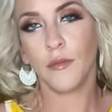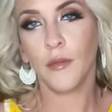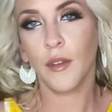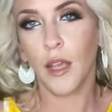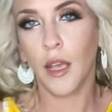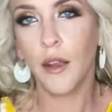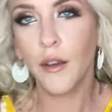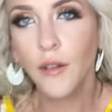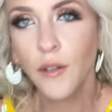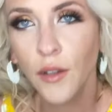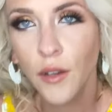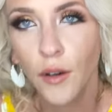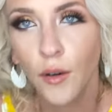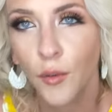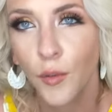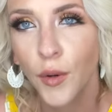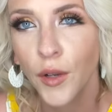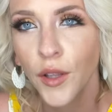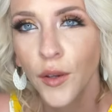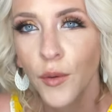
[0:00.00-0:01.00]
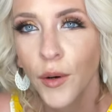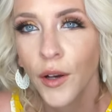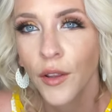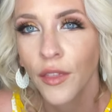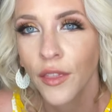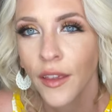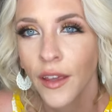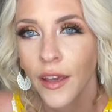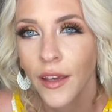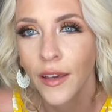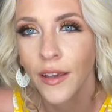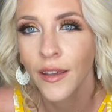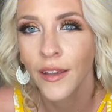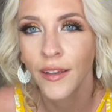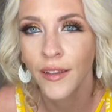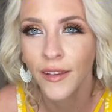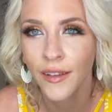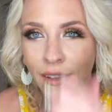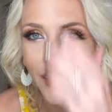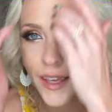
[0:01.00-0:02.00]
I don't know, what do you all think?
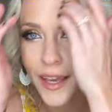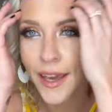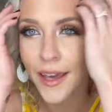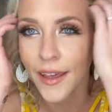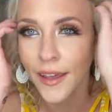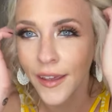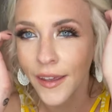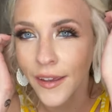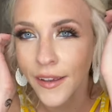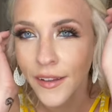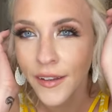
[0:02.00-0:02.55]
Yay,